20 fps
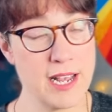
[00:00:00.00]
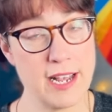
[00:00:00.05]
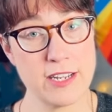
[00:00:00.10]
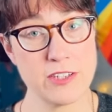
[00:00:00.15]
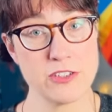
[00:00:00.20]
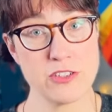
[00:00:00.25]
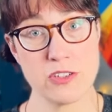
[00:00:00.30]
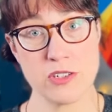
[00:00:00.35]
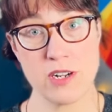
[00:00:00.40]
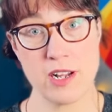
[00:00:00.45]

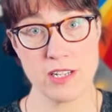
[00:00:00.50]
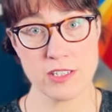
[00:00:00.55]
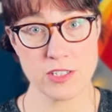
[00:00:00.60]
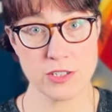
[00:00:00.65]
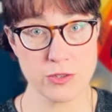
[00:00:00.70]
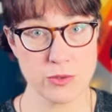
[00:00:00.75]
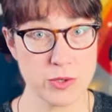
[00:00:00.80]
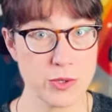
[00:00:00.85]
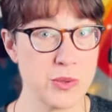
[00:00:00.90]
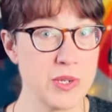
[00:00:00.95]
astronauts
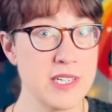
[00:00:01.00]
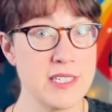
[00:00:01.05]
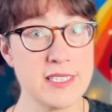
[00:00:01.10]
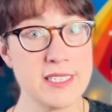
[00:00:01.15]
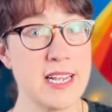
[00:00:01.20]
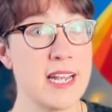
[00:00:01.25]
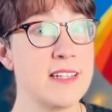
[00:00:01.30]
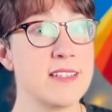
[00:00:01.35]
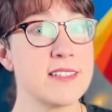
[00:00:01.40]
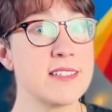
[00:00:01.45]
through
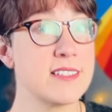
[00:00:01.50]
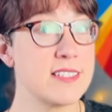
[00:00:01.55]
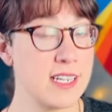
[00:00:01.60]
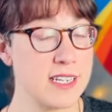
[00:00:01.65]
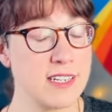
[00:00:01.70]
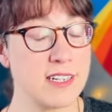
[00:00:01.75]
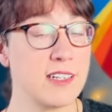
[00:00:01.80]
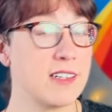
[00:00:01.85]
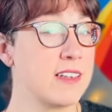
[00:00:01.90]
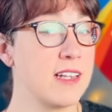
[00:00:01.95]
intense
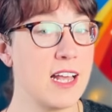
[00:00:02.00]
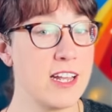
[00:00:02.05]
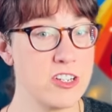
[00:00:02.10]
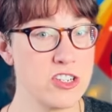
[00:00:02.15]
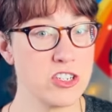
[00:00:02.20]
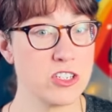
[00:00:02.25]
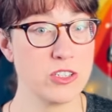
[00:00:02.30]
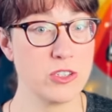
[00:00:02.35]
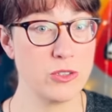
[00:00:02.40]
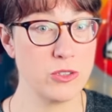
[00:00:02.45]

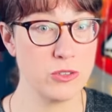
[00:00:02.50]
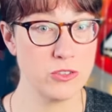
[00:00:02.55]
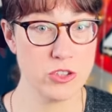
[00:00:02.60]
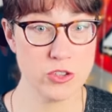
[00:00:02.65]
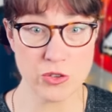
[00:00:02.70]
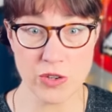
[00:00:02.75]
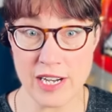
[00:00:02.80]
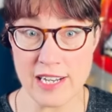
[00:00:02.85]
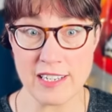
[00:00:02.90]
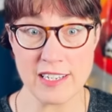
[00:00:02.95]
psychological
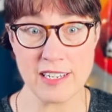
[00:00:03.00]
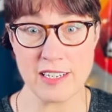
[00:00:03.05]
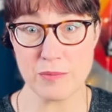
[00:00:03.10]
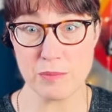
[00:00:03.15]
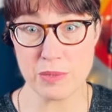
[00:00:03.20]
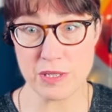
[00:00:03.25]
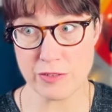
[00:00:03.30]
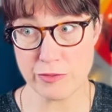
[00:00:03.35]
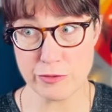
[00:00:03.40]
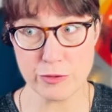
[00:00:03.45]

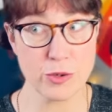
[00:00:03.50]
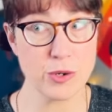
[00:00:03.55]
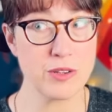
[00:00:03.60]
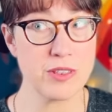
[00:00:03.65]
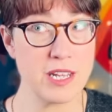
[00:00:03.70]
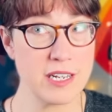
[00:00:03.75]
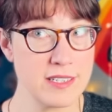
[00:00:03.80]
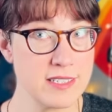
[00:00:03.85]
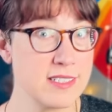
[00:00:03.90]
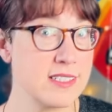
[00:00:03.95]
training before
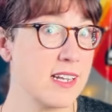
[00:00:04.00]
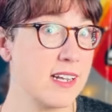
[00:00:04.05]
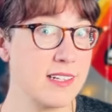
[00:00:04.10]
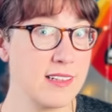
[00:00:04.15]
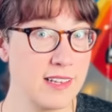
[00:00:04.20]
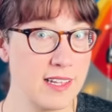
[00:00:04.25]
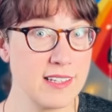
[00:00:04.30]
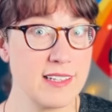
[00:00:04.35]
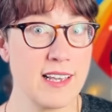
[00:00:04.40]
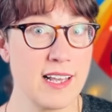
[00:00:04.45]
they
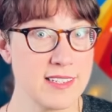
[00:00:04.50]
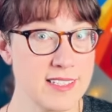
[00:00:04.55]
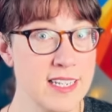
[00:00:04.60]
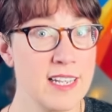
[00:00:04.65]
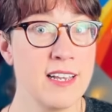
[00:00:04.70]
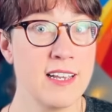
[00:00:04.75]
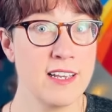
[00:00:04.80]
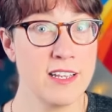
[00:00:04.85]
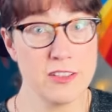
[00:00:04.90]
decide that, yes,